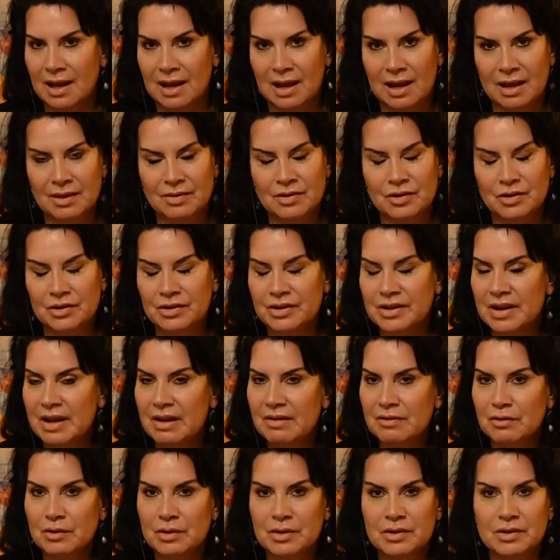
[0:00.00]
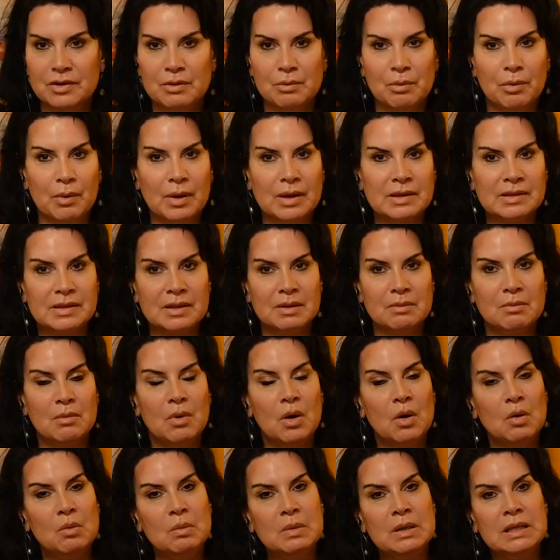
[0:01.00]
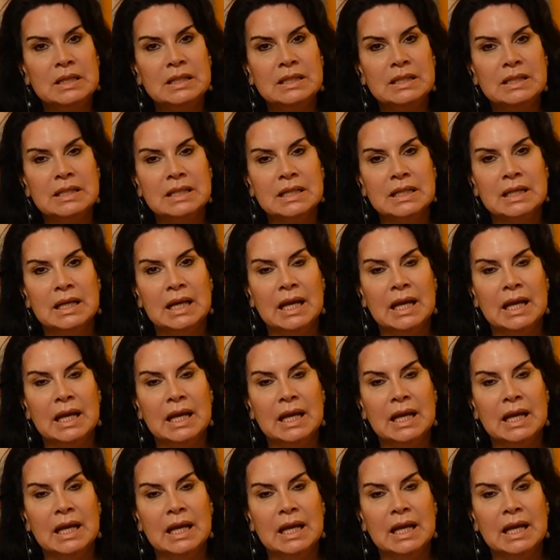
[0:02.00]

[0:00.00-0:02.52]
and they're never in the present moment,